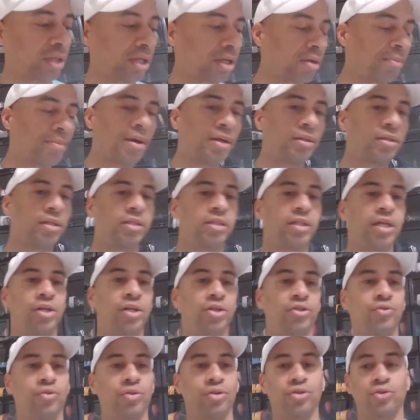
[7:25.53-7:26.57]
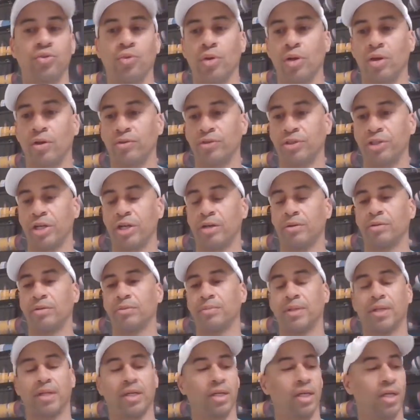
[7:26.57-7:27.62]
think about these Air Jordan 12 cherries,
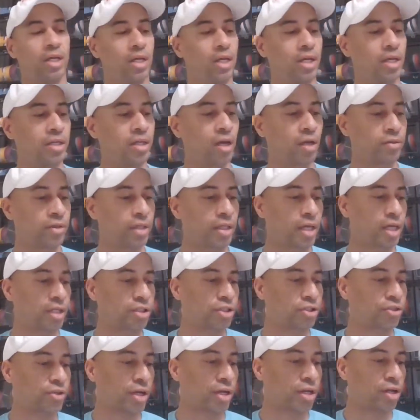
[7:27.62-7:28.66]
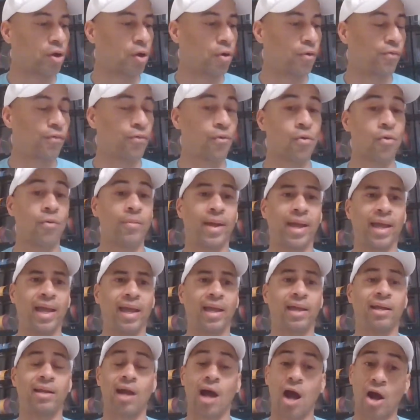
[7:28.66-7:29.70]
man. Y'all think I should try to go for them?
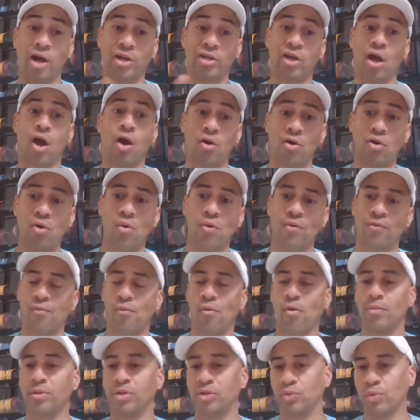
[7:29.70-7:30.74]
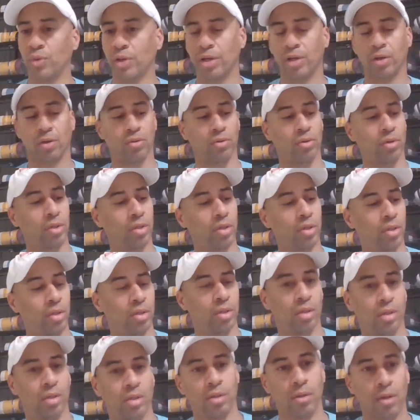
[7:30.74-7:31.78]
And are y'all going for them as well?
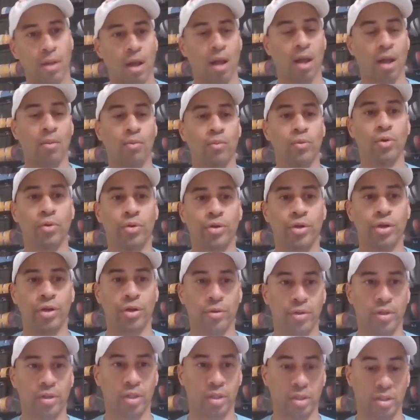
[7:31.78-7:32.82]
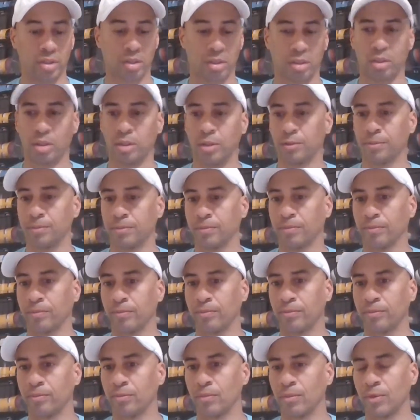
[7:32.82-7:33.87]
I'm real curious.
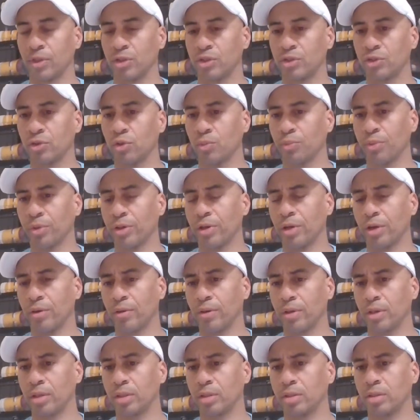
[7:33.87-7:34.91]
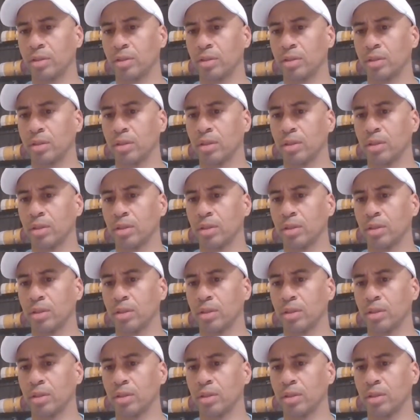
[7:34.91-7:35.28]
Super curious.